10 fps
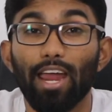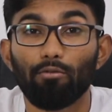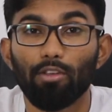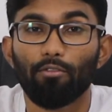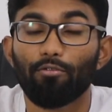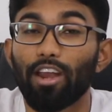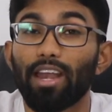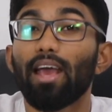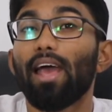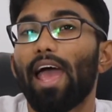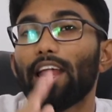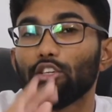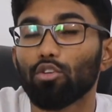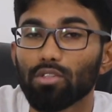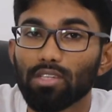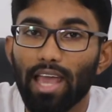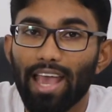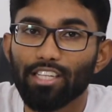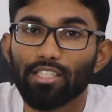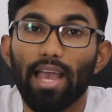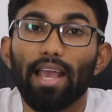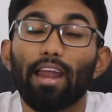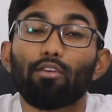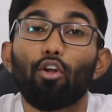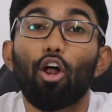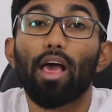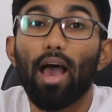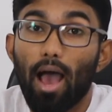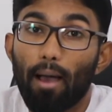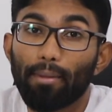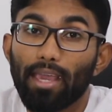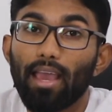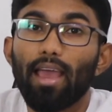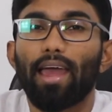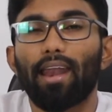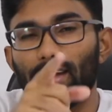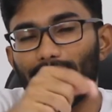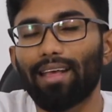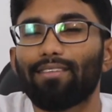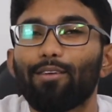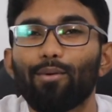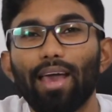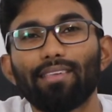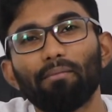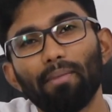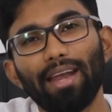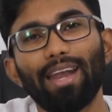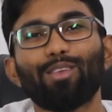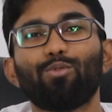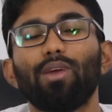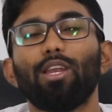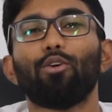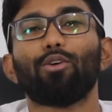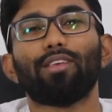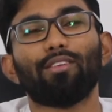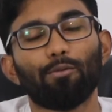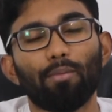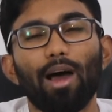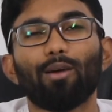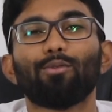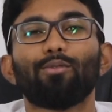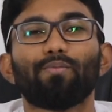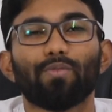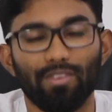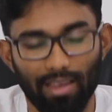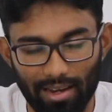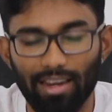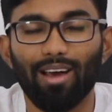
it with a friend and use the hashtag AndroDollarArmy. And until I see you guys in my next video, this is Ban signing